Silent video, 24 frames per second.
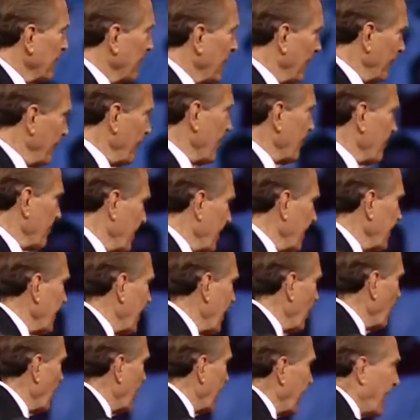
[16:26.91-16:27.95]
Have you ever been
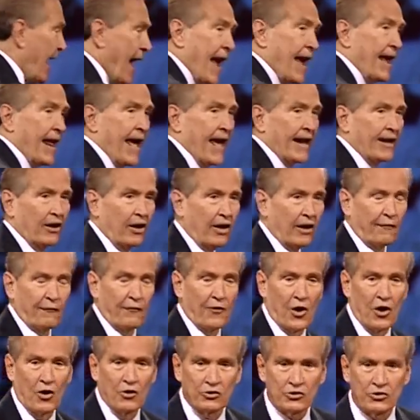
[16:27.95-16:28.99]
that way? And, and look,
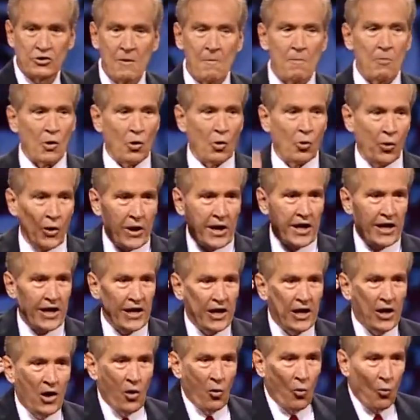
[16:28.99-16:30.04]
folks,
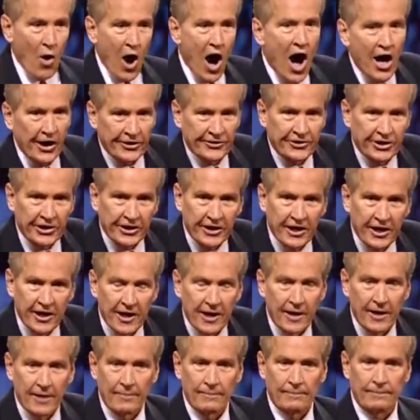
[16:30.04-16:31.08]
we want to
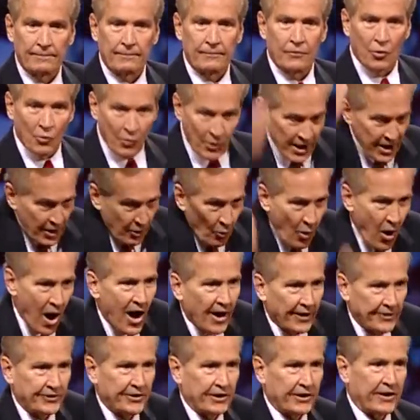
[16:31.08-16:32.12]
come. We
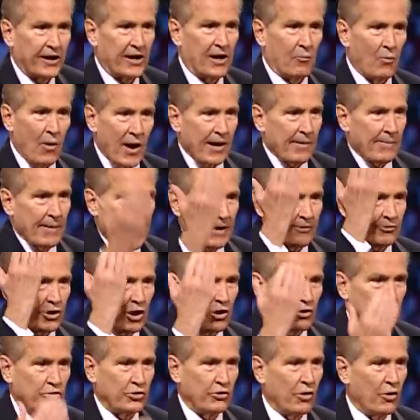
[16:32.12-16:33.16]
want to come. What about
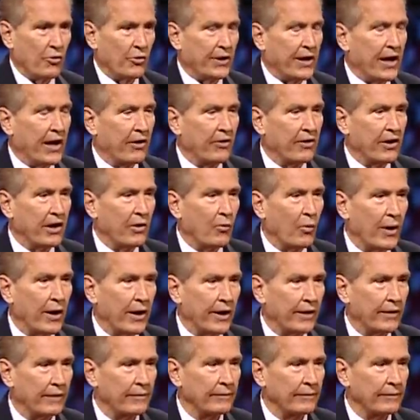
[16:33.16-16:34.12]
those who don't care anyway?